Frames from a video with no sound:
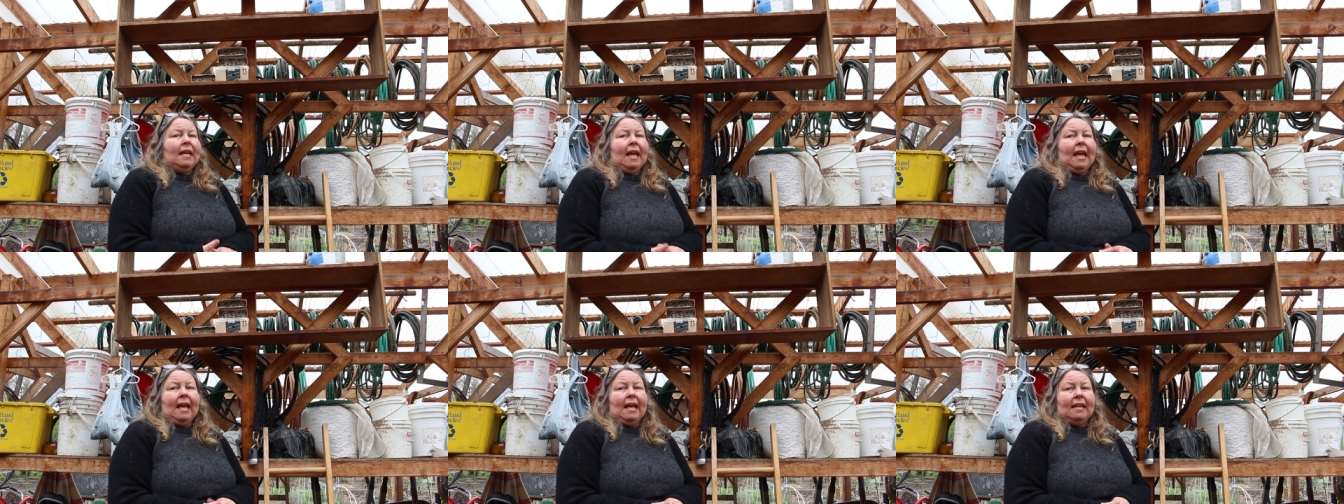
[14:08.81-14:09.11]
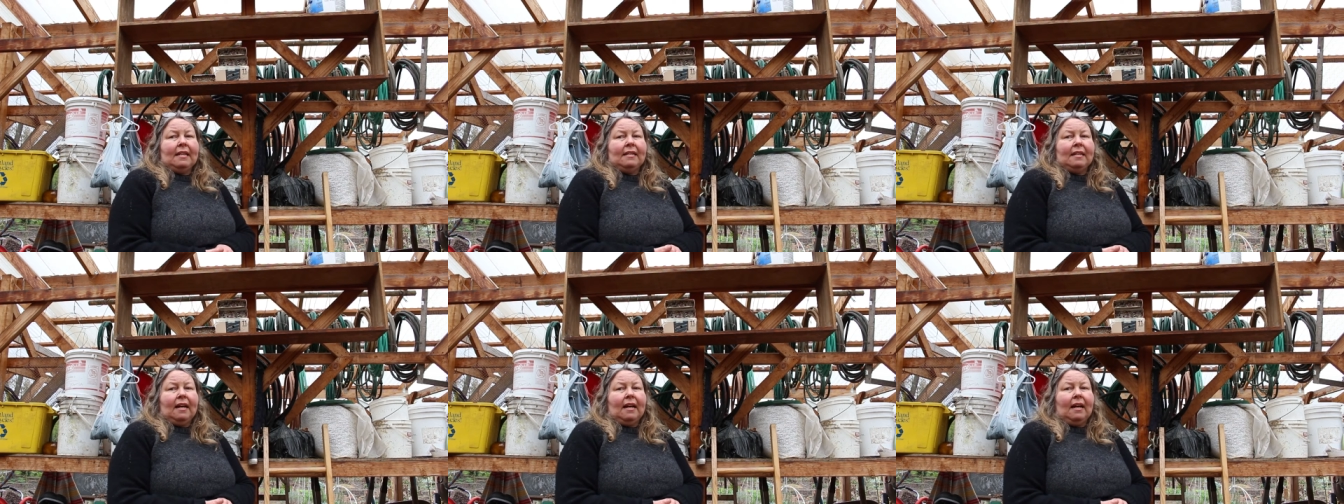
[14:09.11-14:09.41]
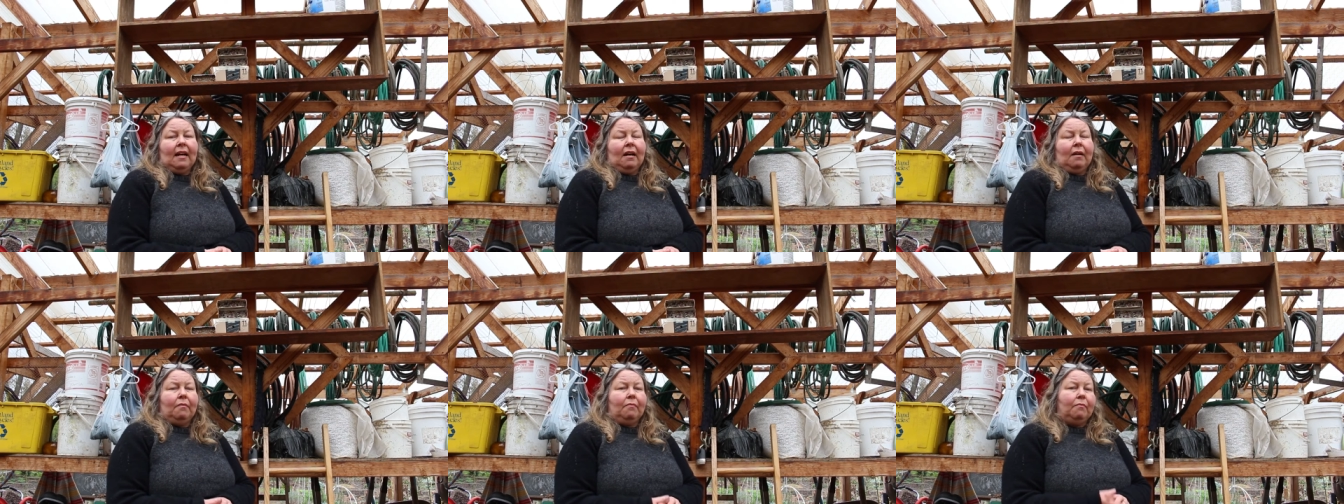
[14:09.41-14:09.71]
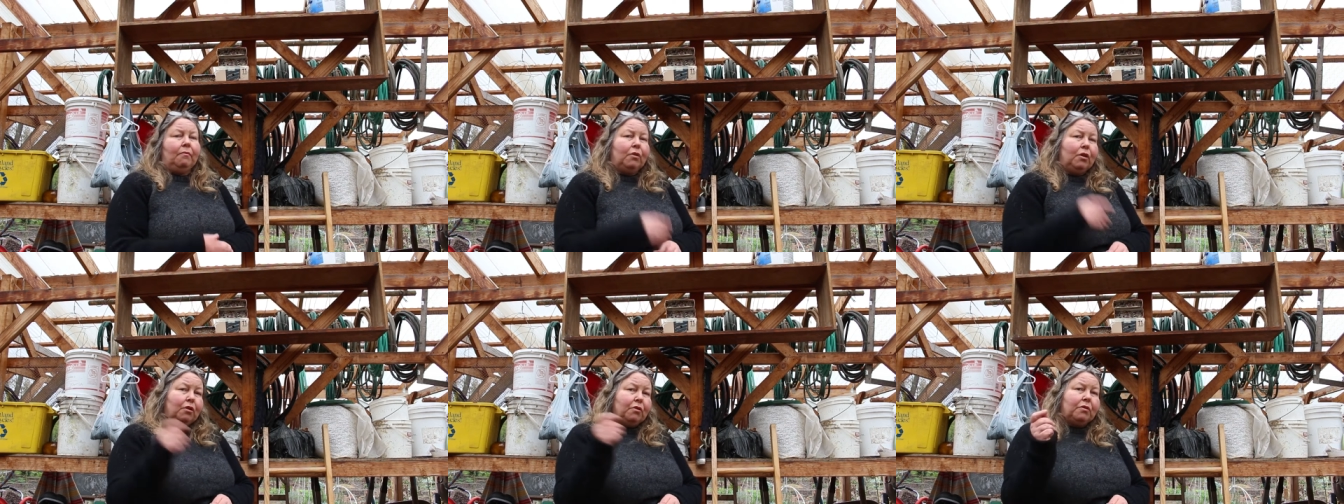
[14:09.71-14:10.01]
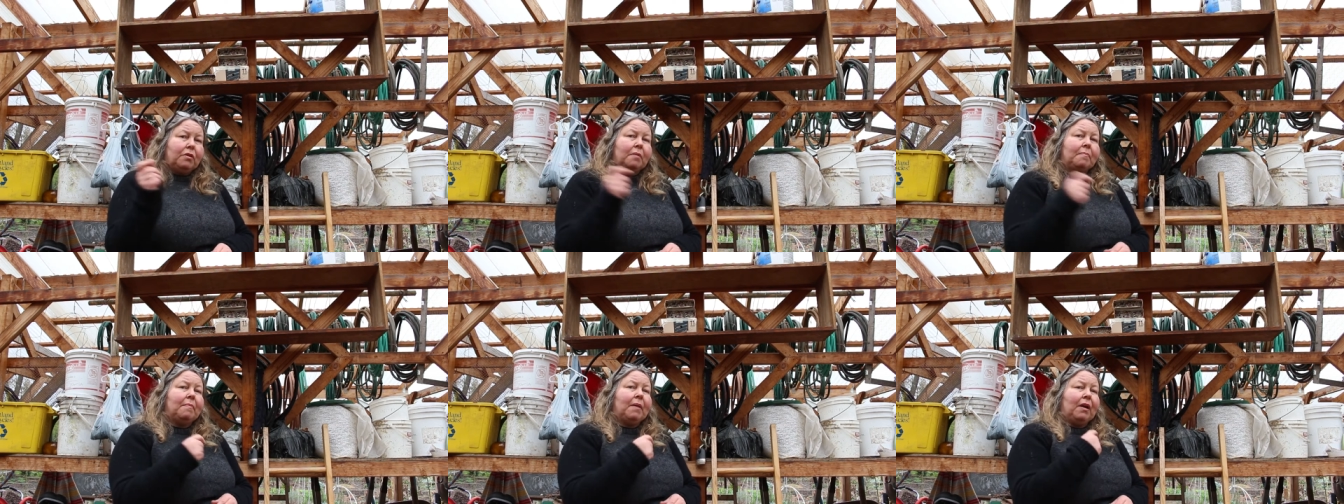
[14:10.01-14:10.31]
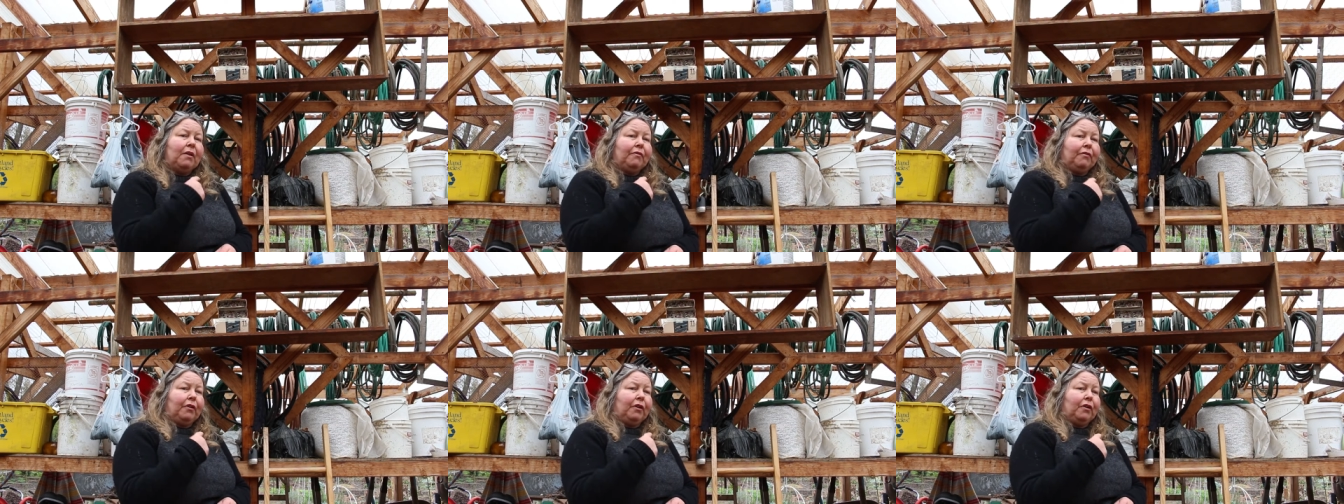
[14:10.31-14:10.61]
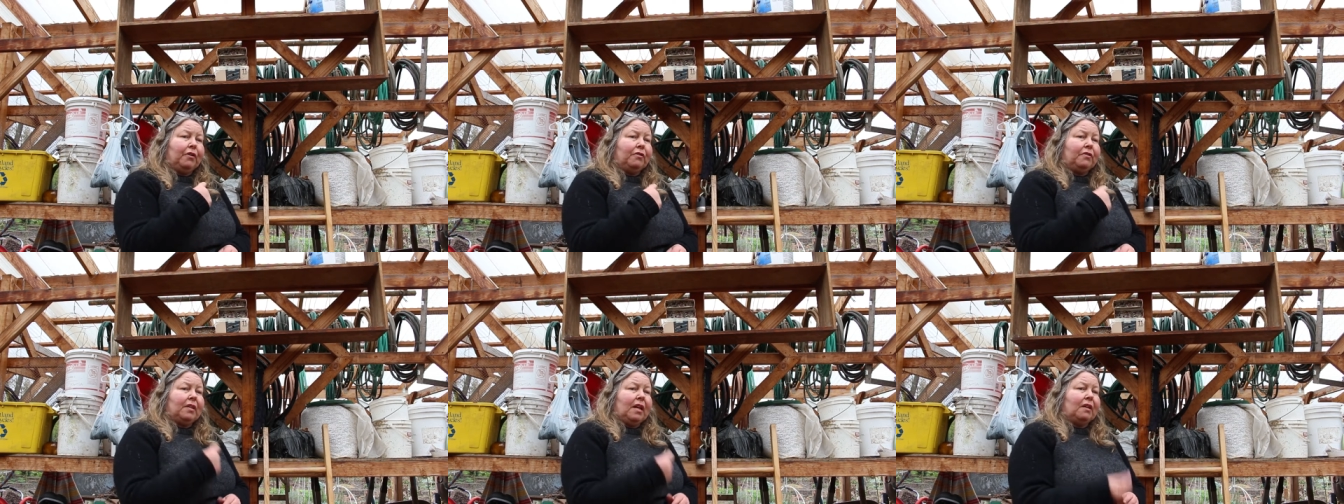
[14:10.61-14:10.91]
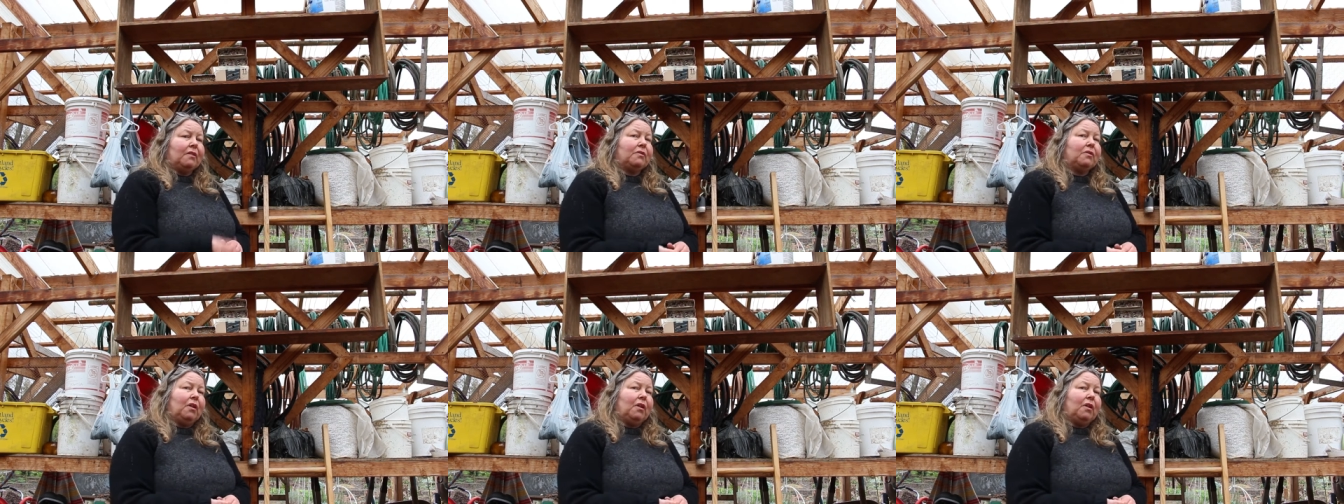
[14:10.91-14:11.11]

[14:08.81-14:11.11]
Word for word: and uh, use some mud for herself.